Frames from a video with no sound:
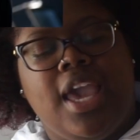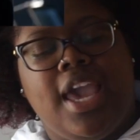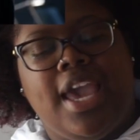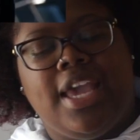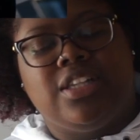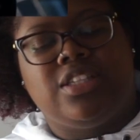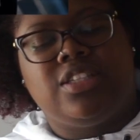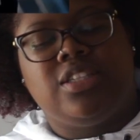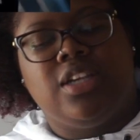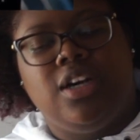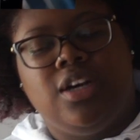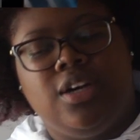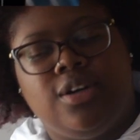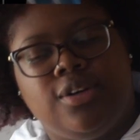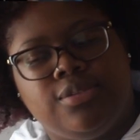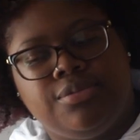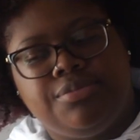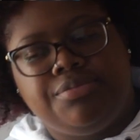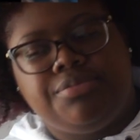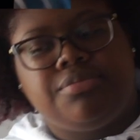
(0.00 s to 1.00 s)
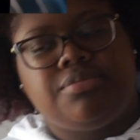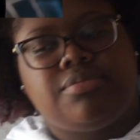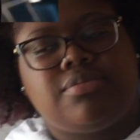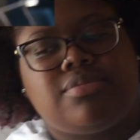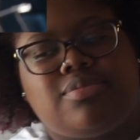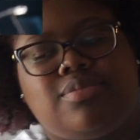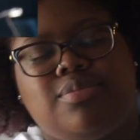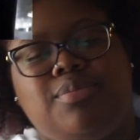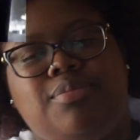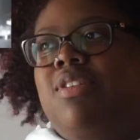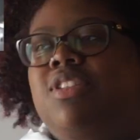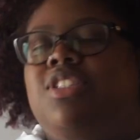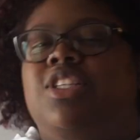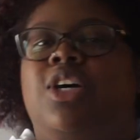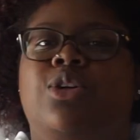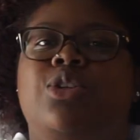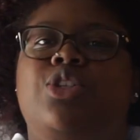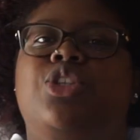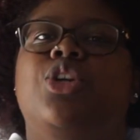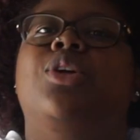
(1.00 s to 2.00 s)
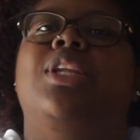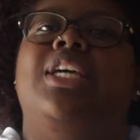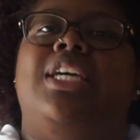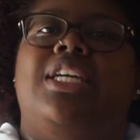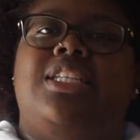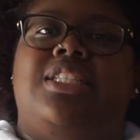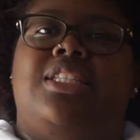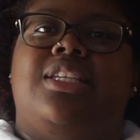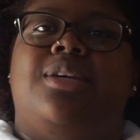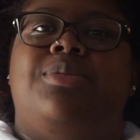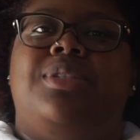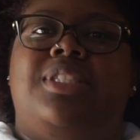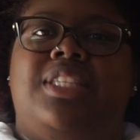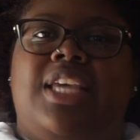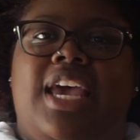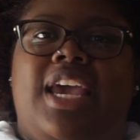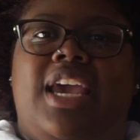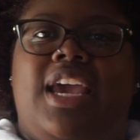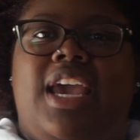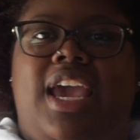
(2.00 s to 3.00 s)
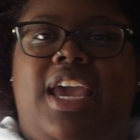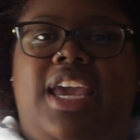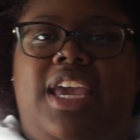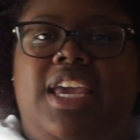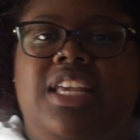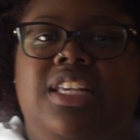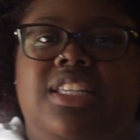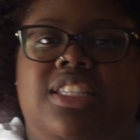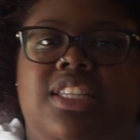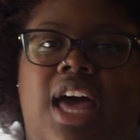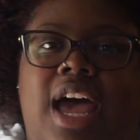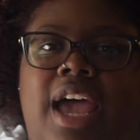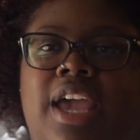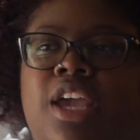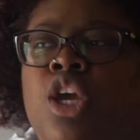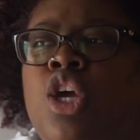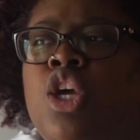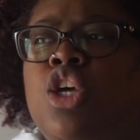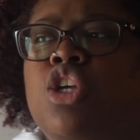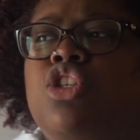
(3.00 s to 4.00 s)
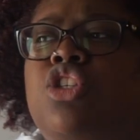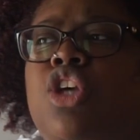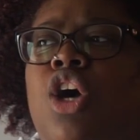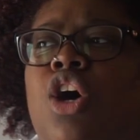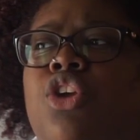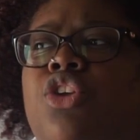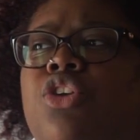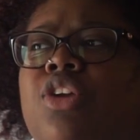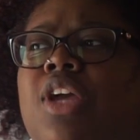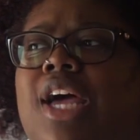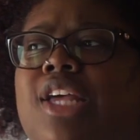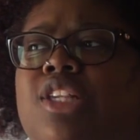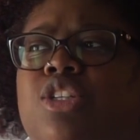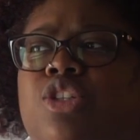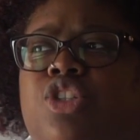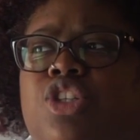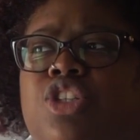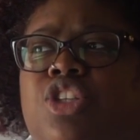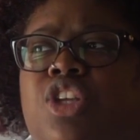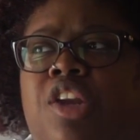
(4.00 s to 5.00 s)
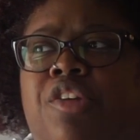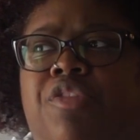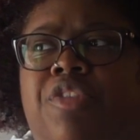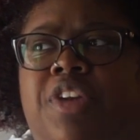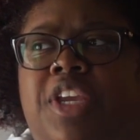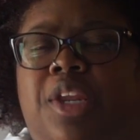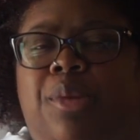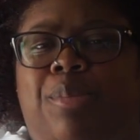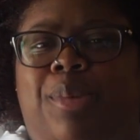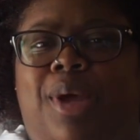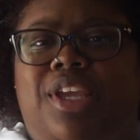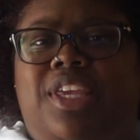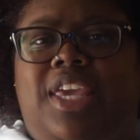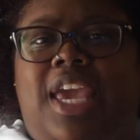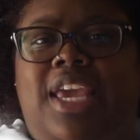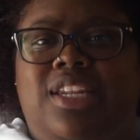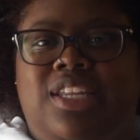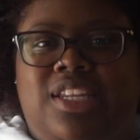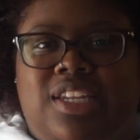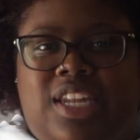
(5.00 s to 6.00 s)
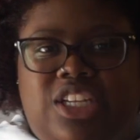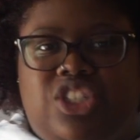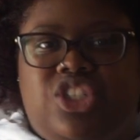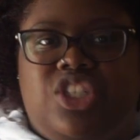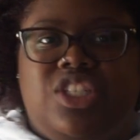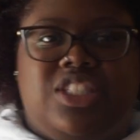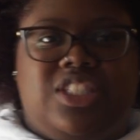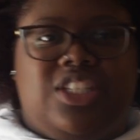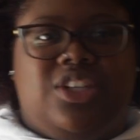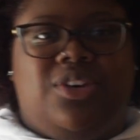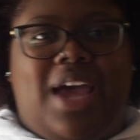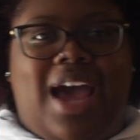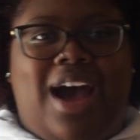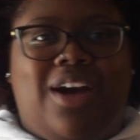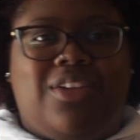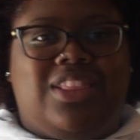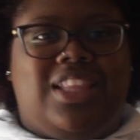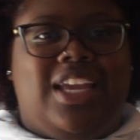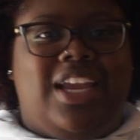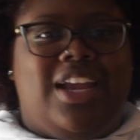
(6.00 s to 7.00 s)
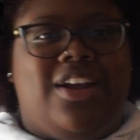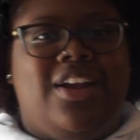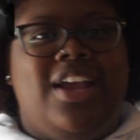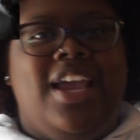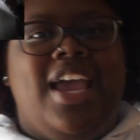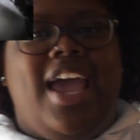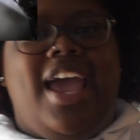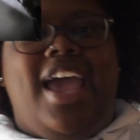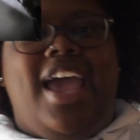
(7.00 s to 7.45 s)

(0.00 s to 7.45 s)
And so Julian is upset, and he's like, so you guys are just gonna forget about Caitlin, like she's still out there.